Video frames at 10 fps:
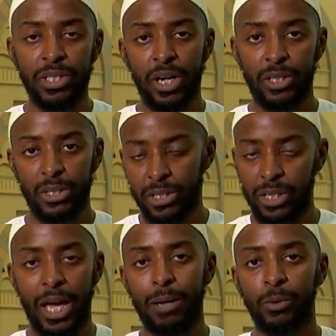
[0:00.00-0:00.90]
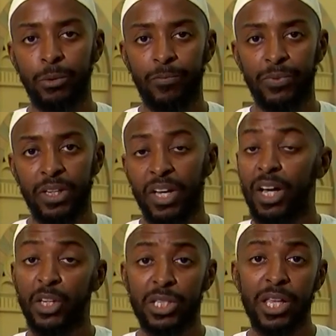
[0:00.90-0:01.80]
touch the camel.
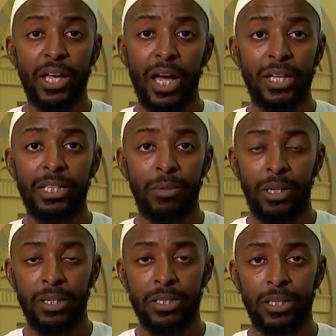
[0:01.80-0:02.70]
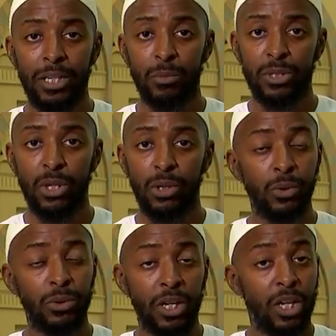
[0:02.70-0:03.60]
Just like Adam alayhi salam was
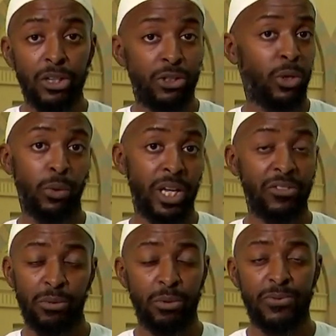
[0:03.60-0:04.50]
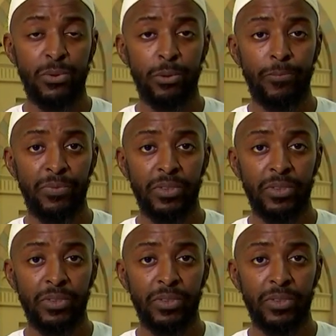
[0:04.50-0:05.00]
told, don't eat from the fruit,